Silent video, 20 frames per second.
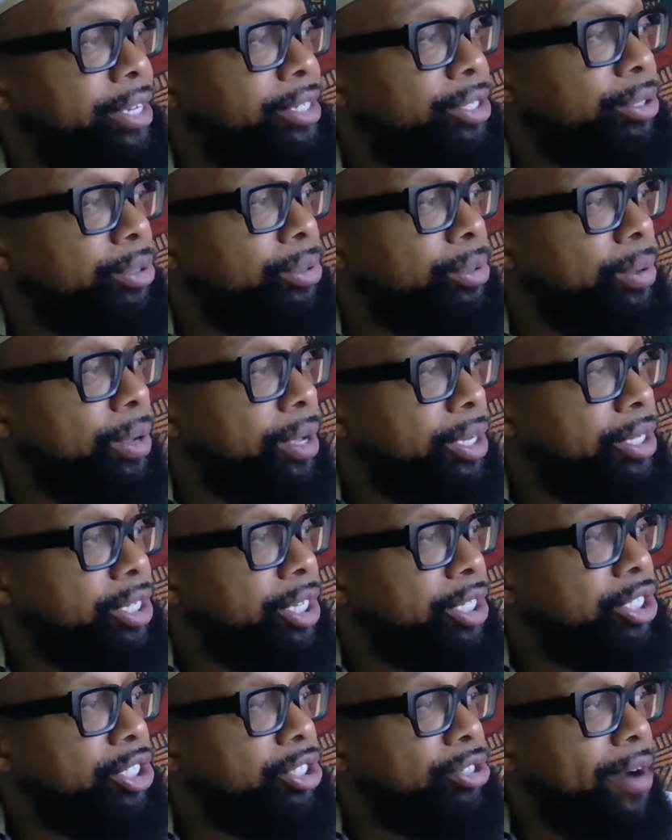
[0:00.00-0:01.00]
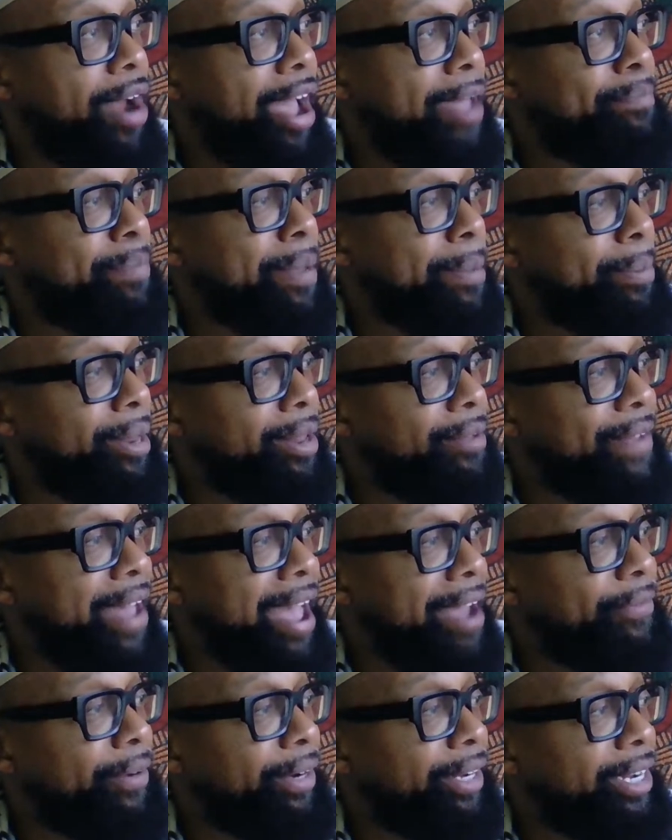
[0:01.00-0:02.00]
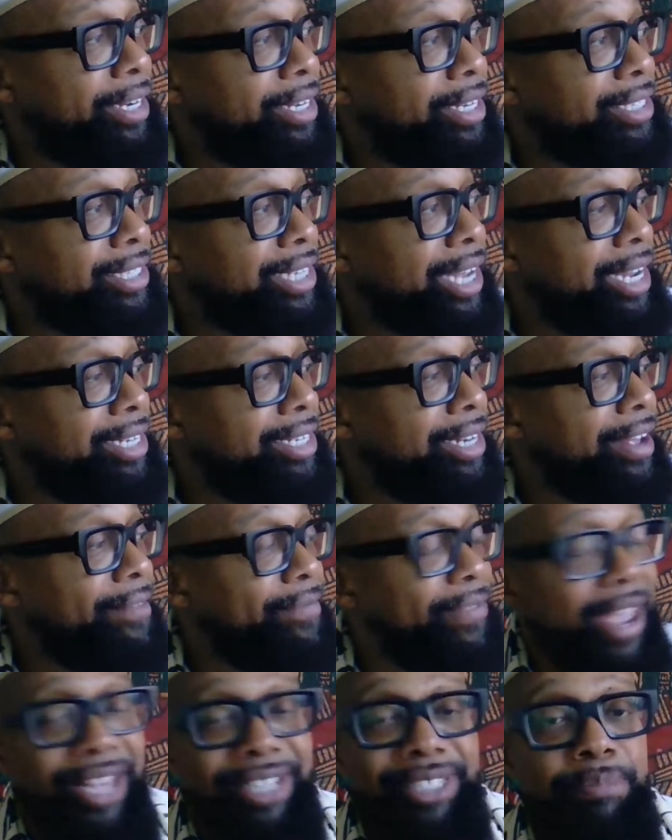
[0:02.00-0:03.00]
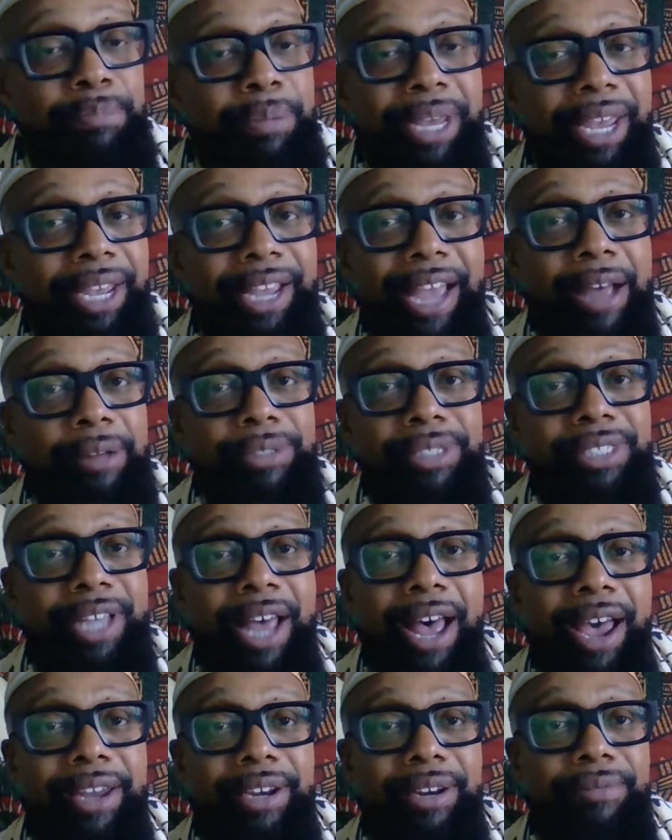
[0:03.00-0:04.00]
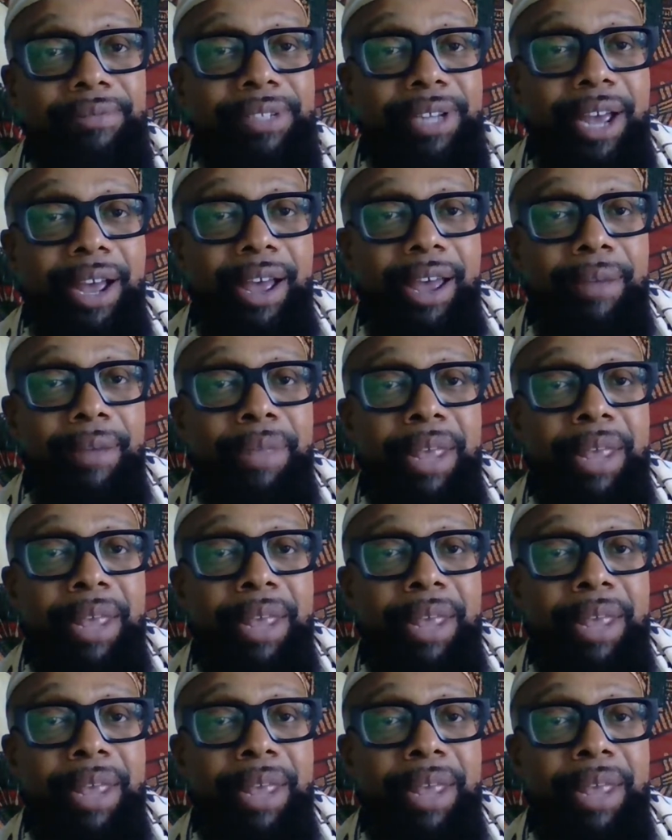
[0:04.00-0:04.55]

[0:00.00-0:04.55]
to describe people of African descent as being outside of time,